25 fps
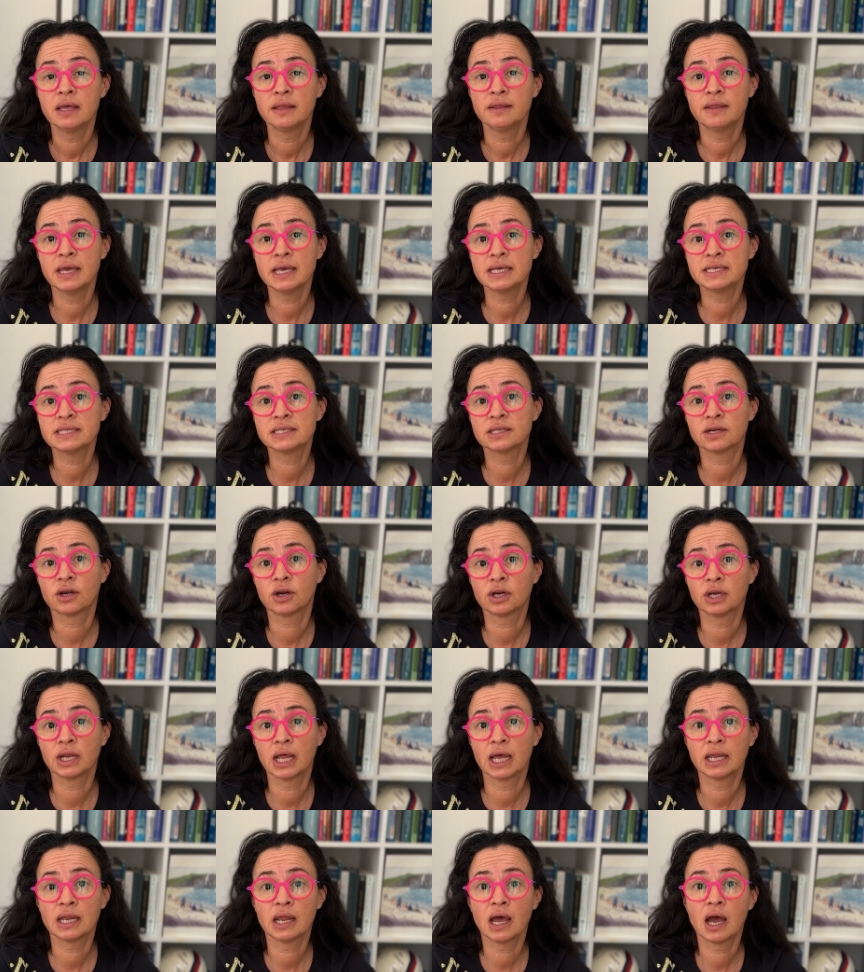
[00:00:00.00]
they
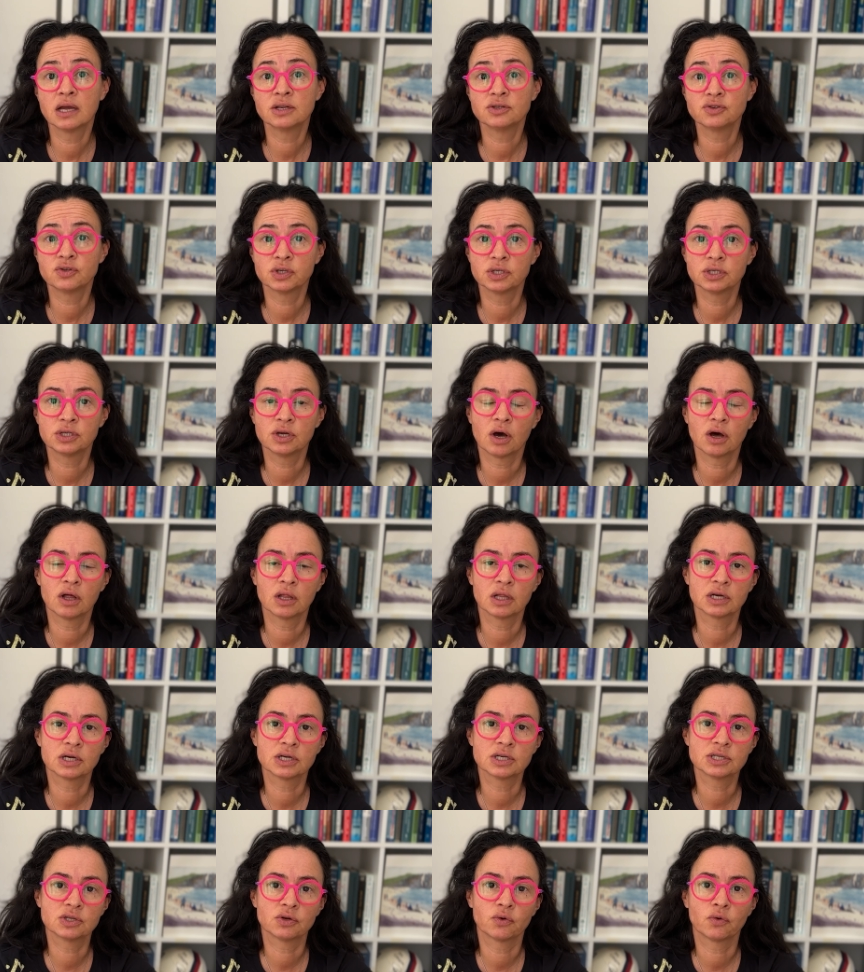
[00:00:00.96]
start at
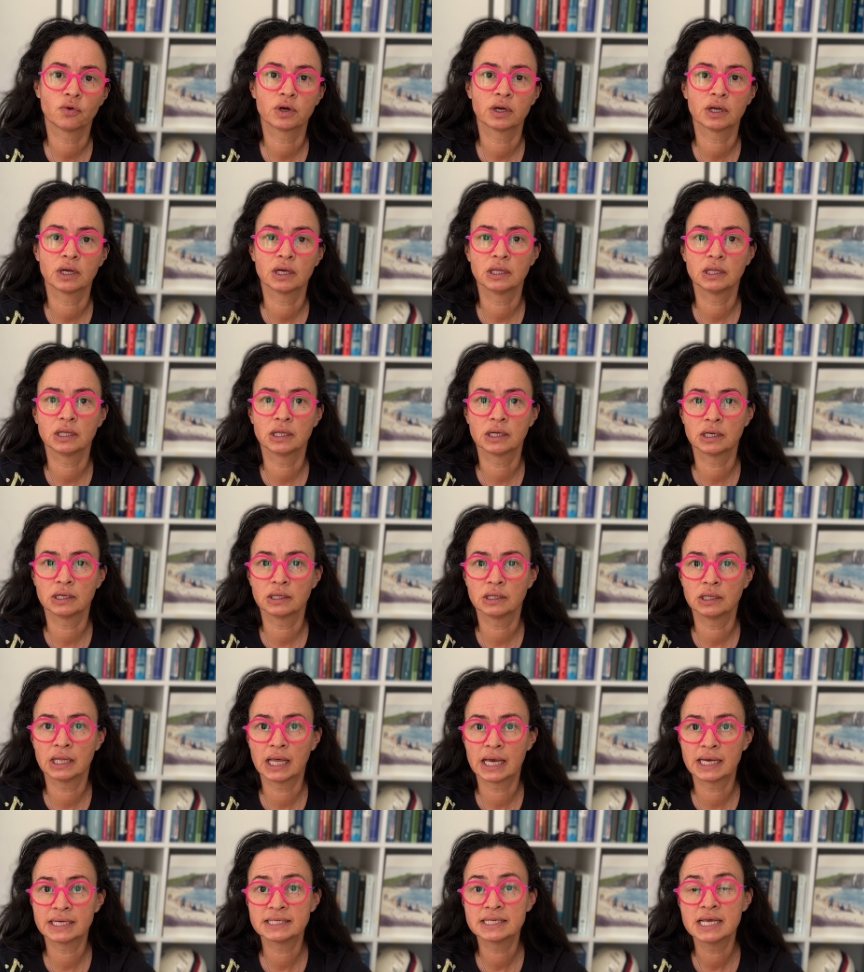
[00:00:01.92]
$100 or a little
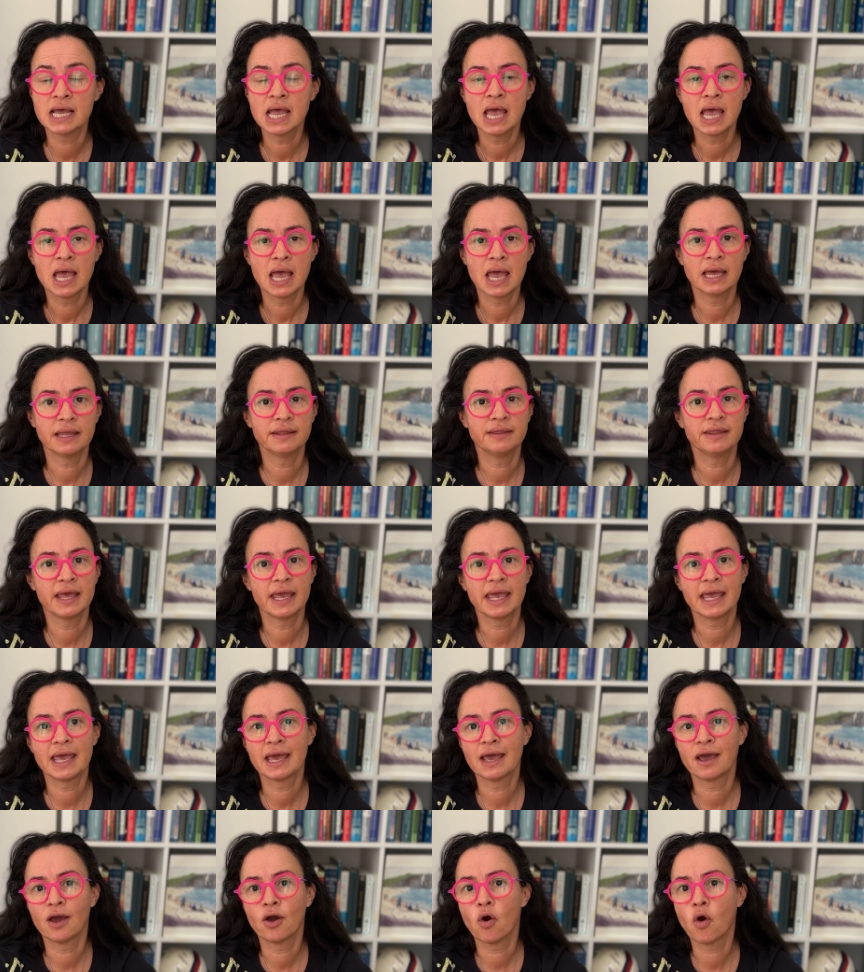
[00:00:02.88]
less, and they
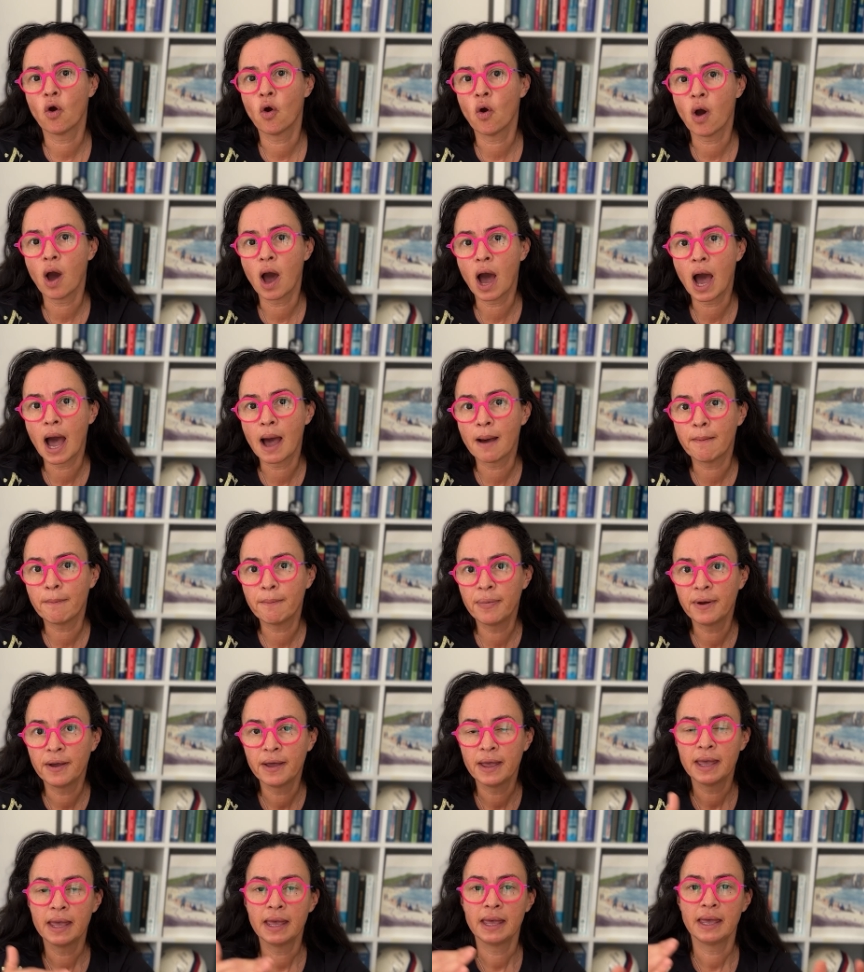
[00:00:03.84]
can go up
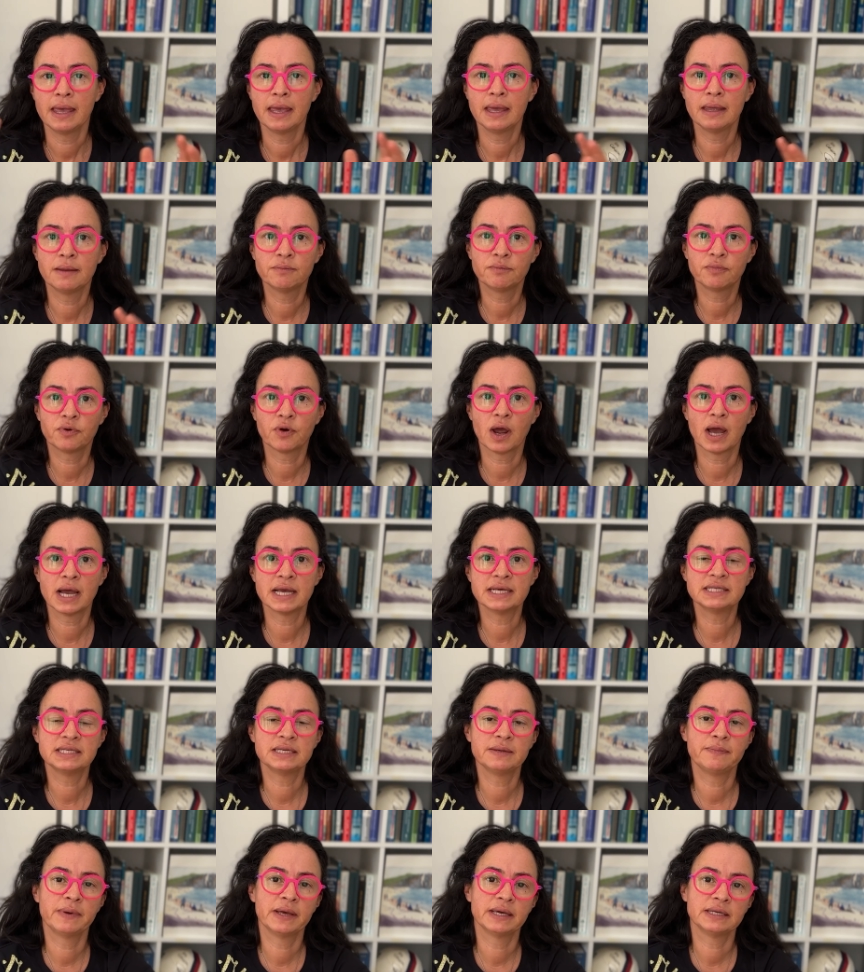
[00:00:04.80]
in
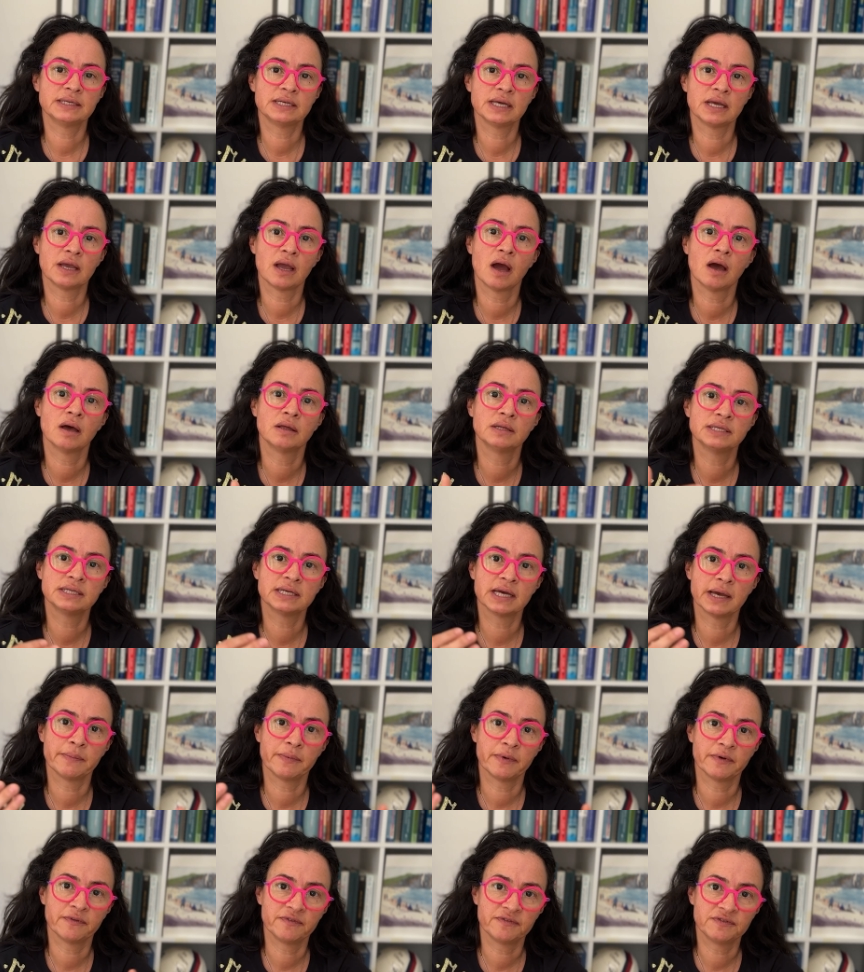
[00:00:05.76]
price depending on
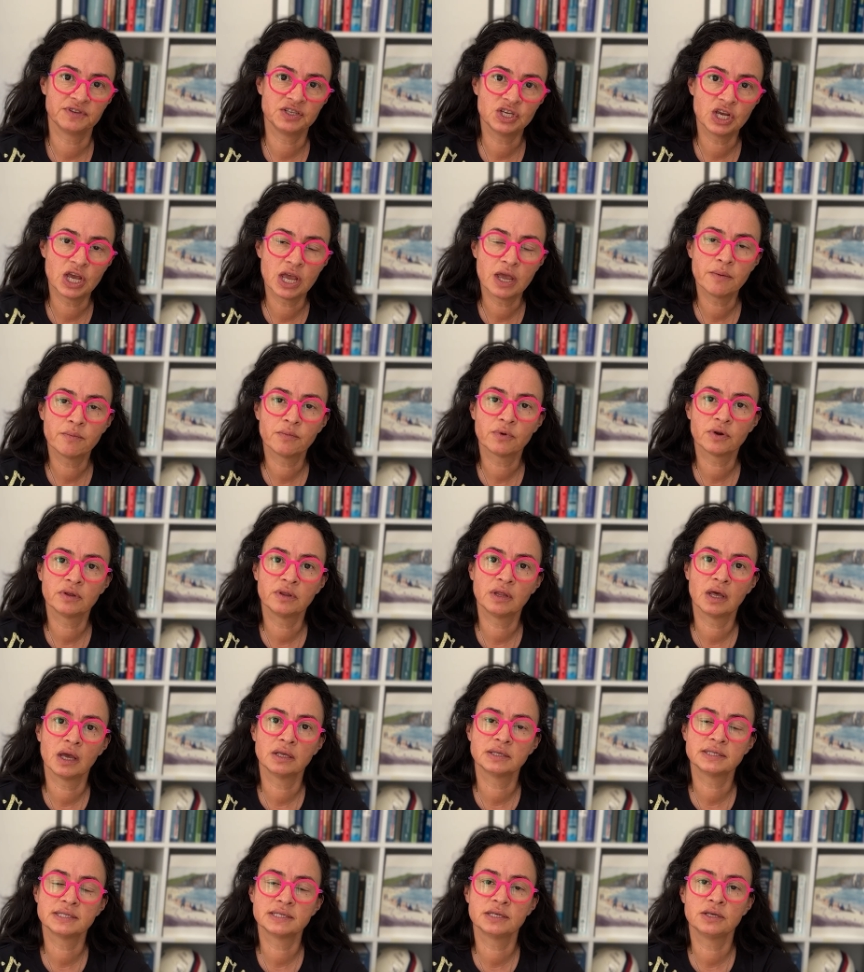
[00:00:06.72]
type of chamber
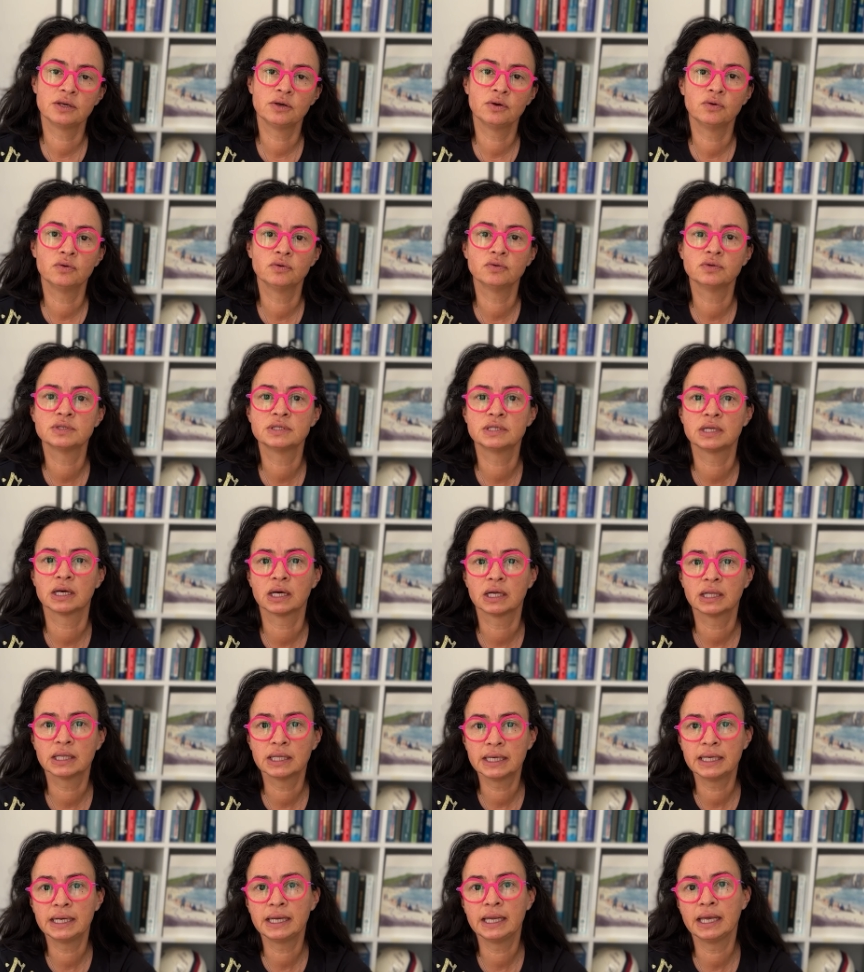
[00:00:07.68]
that's used, the
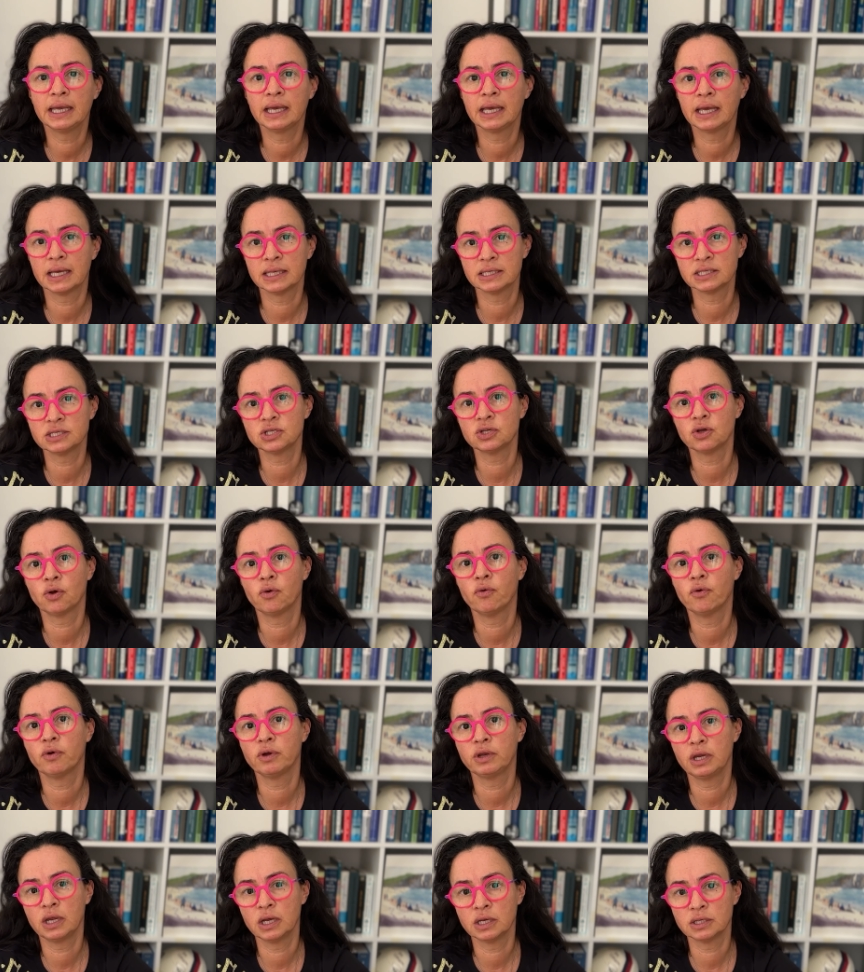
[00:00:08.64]
clinic, and so
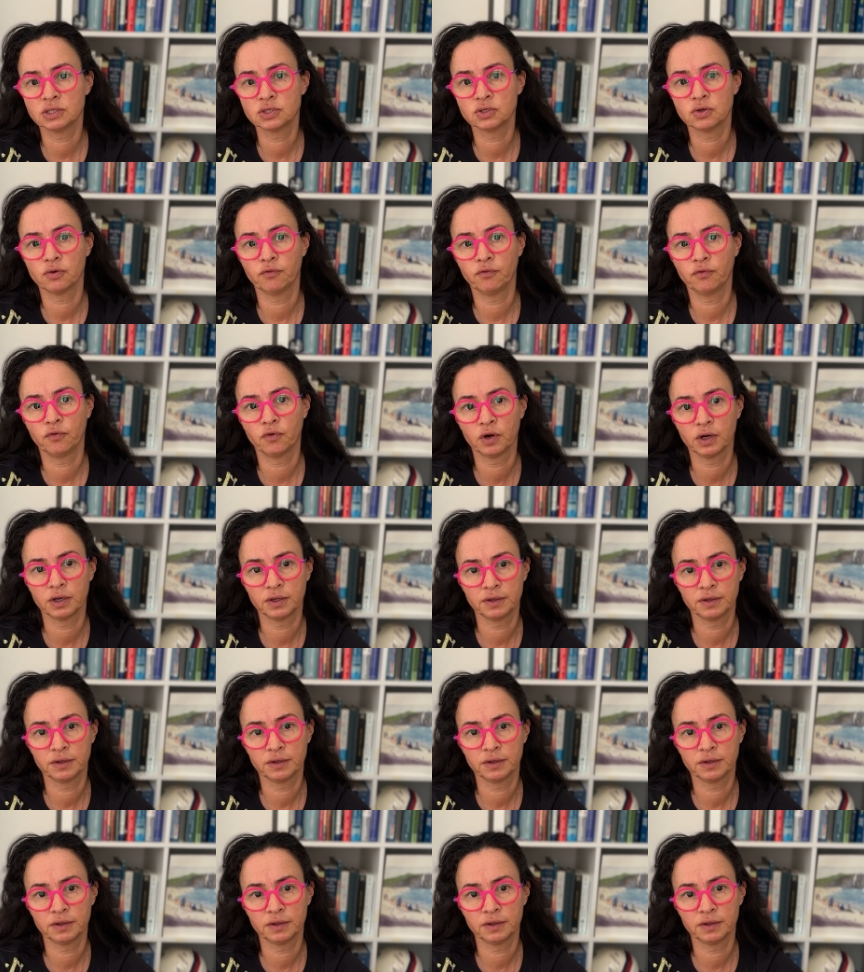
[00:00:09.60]
on and so forth.